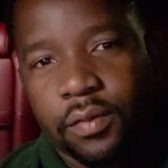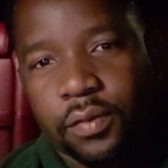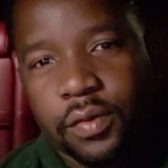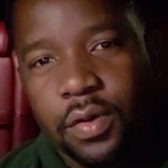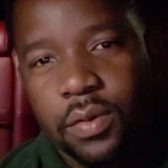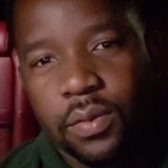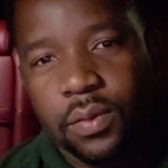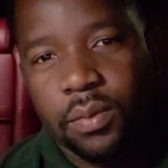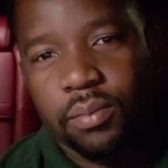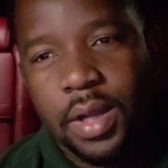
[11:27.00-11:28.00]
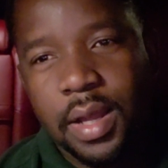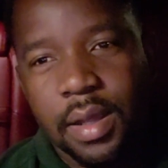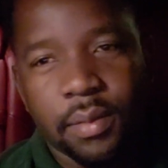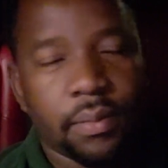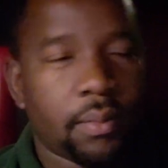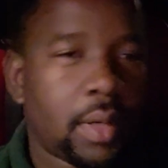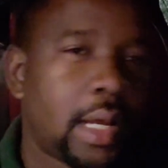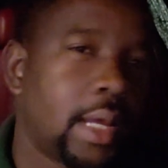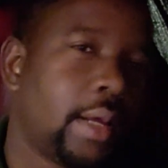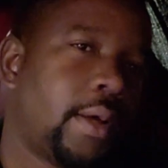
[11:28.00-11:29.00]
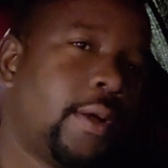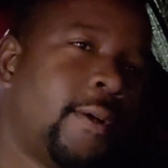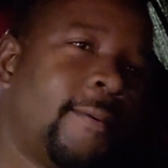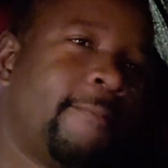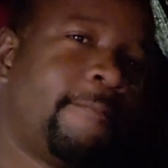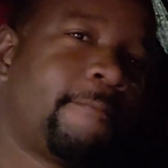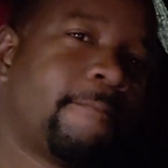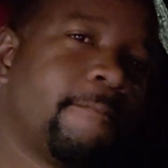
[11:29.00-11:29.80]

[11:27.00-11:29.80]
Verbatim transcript: so my my um